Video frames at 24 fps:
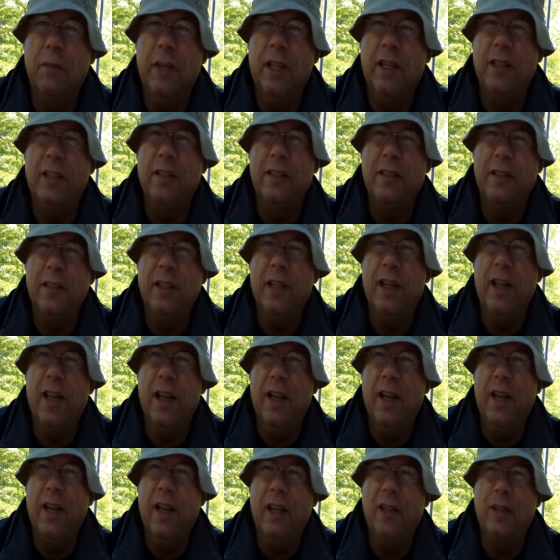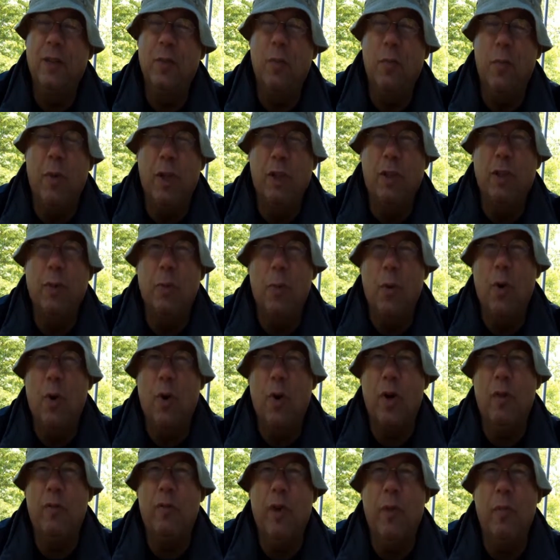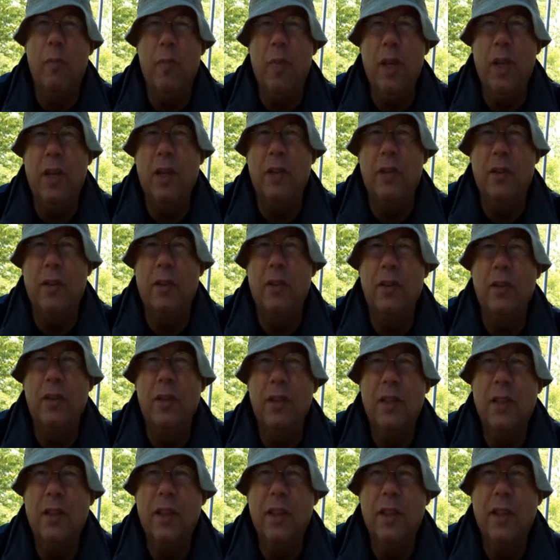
It's much more of a meal